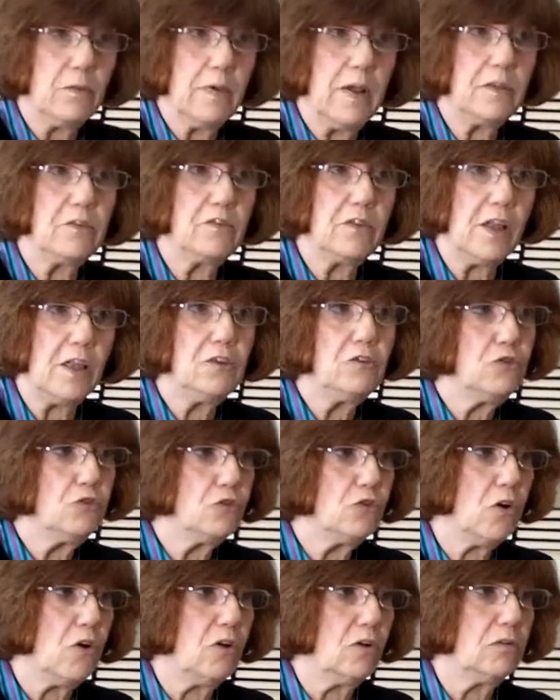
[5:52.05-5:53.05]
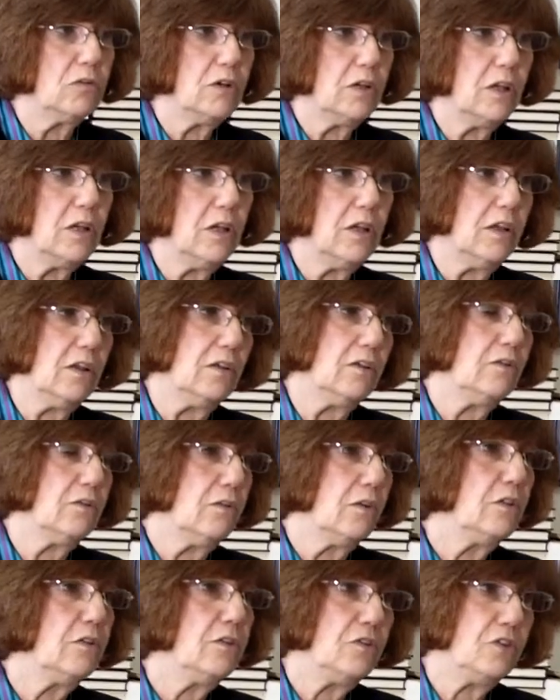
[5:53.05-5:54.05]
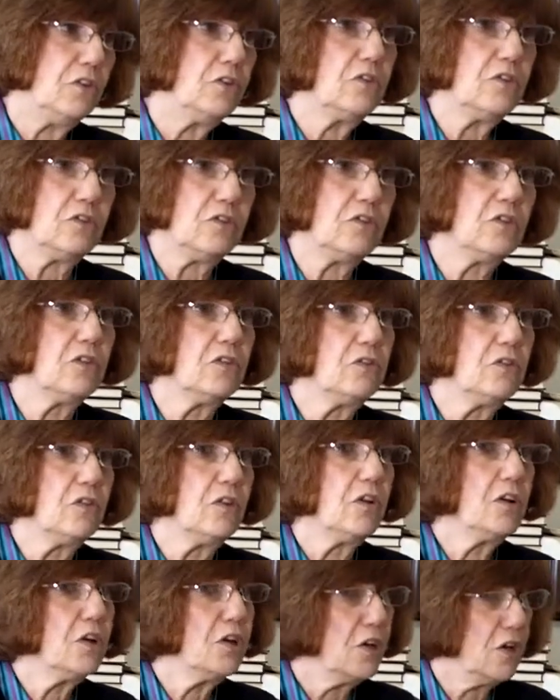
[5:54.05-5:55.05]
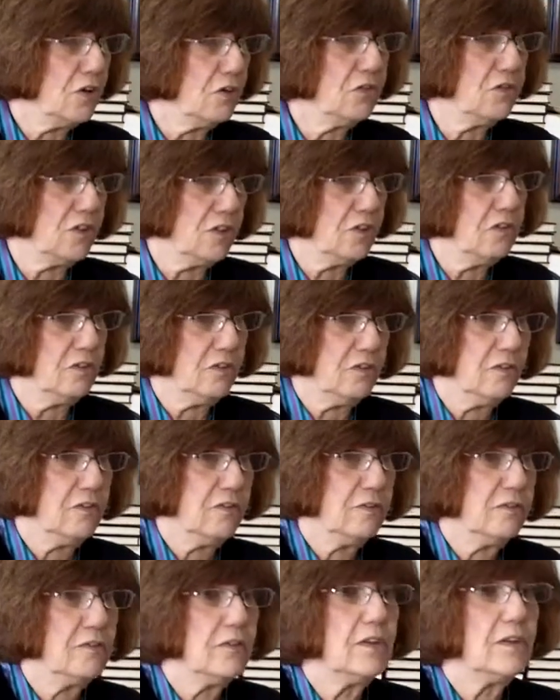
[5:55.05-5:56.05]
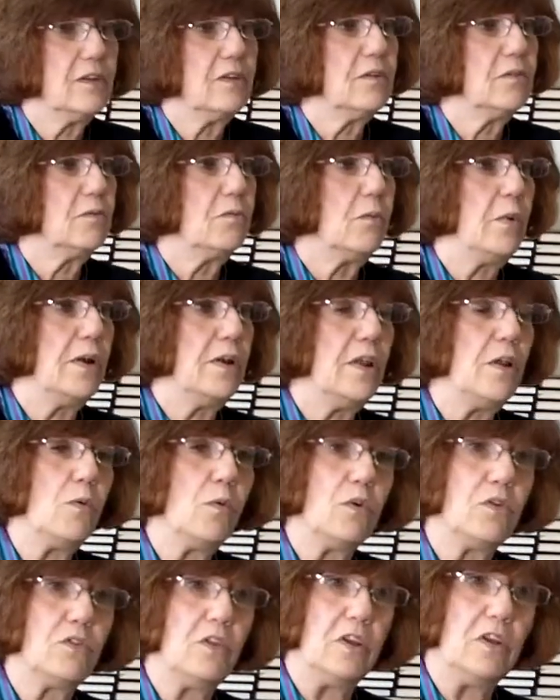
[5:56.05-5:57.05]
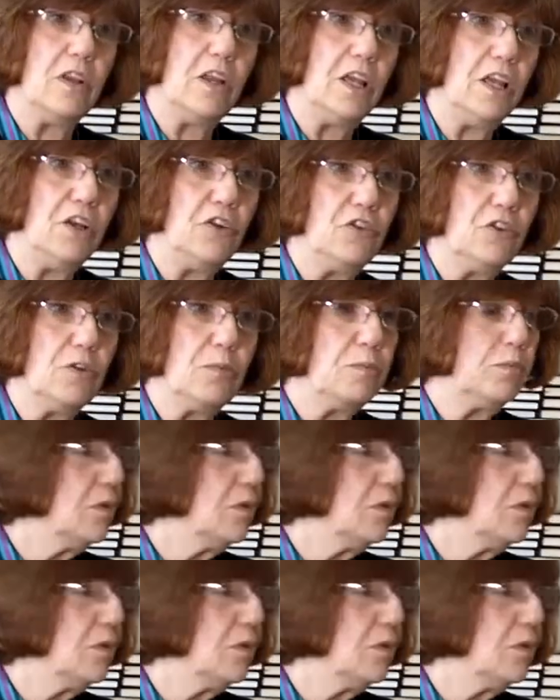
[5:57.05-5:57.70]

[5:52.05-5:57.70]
way, Saint John is Jesus's cousin. When he was in Egypt,